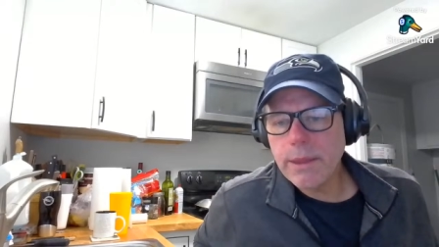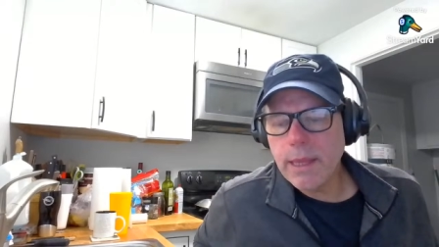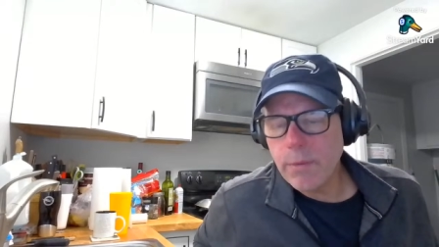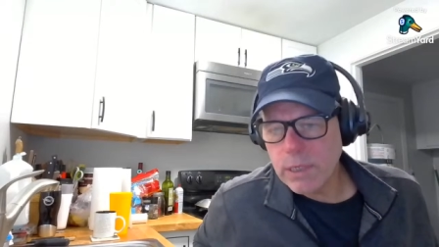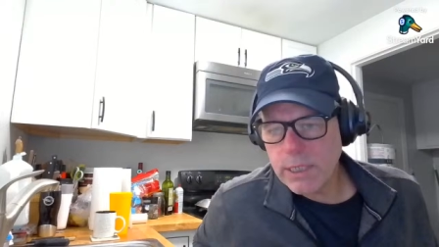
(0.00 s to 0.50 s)

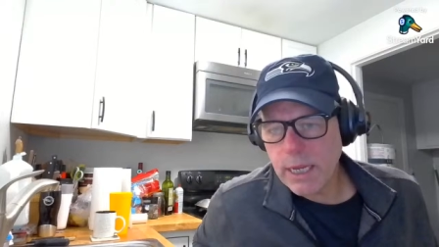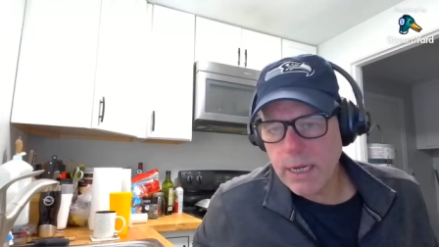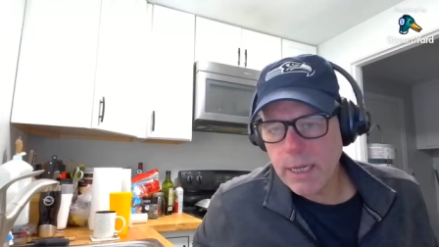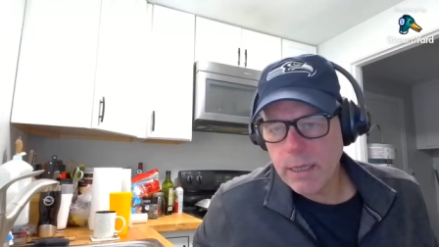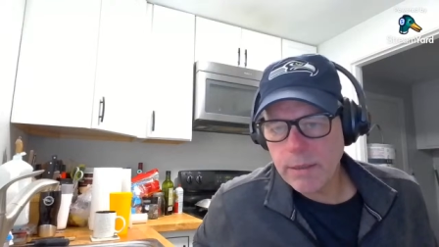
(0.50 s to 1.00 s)
they were
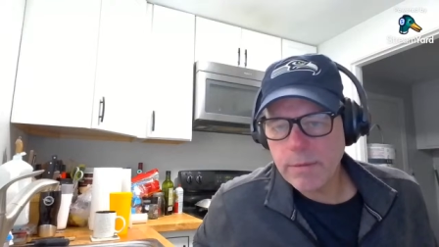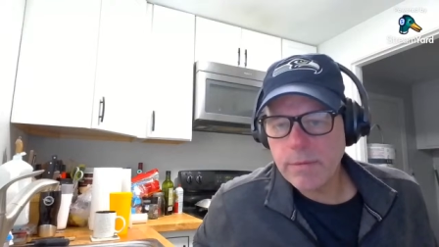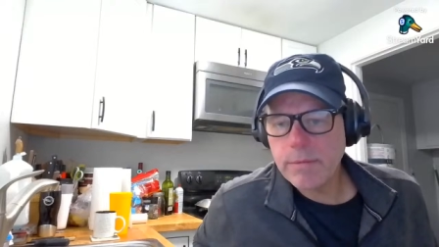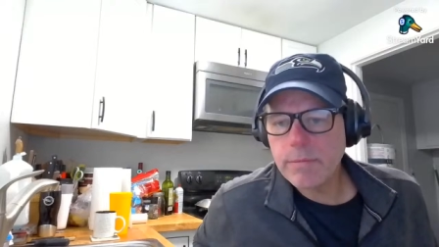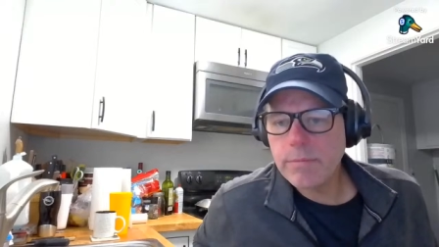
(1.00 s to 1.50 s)
sending
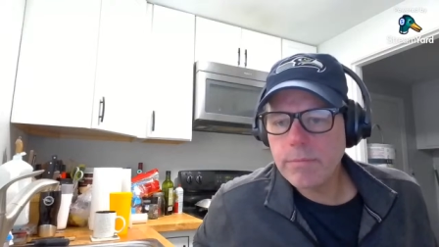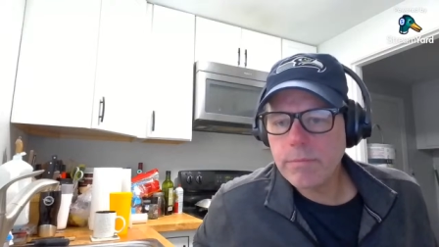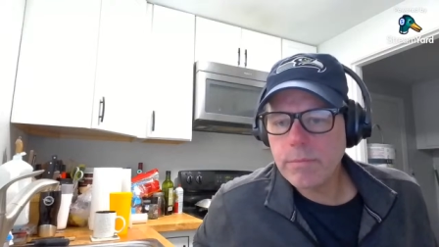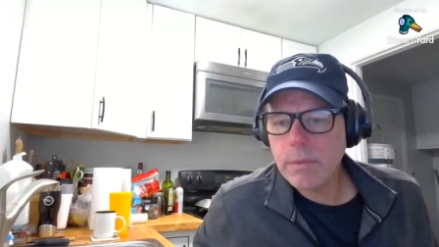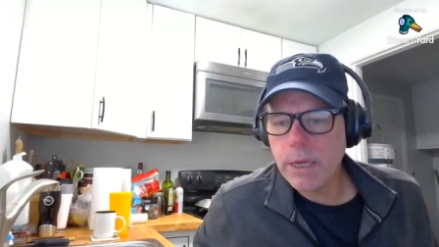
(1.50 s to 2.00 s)

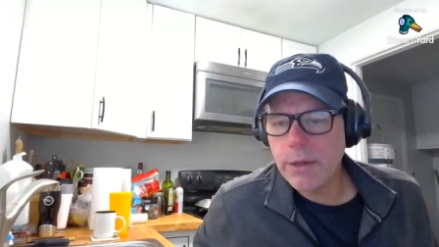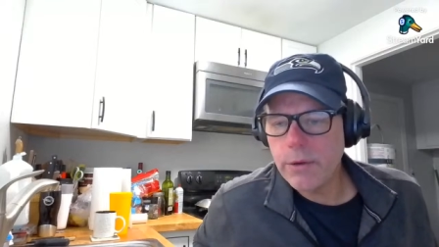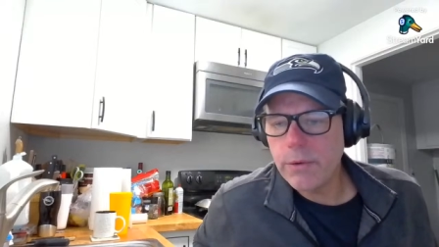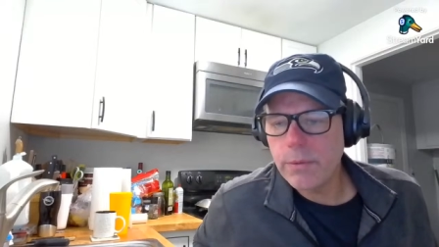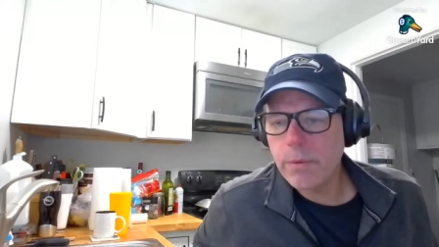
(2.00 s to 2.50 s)
a
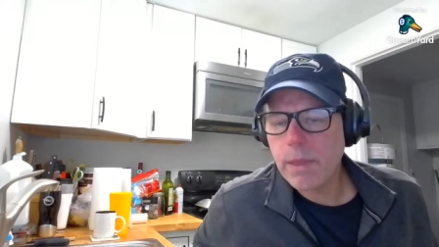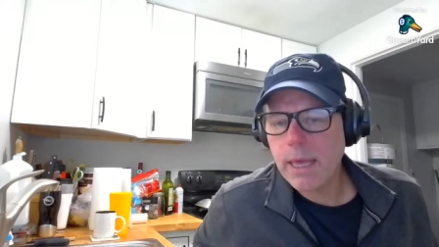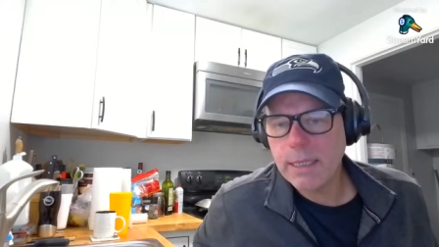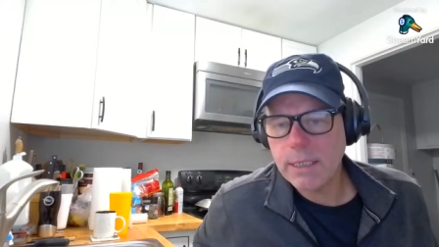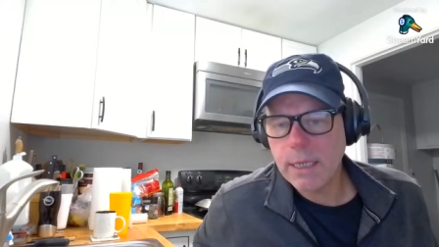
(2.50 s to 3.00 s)
new
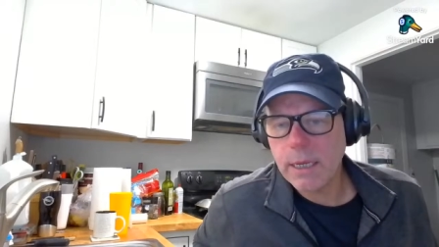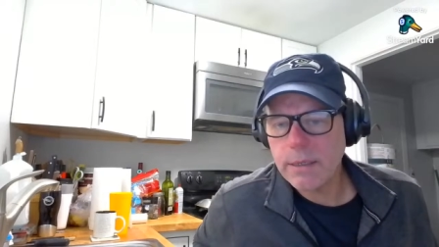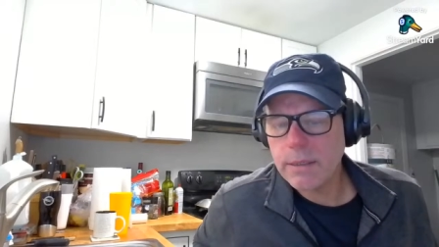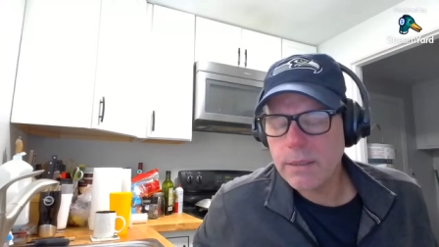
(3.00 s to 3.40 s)
headset.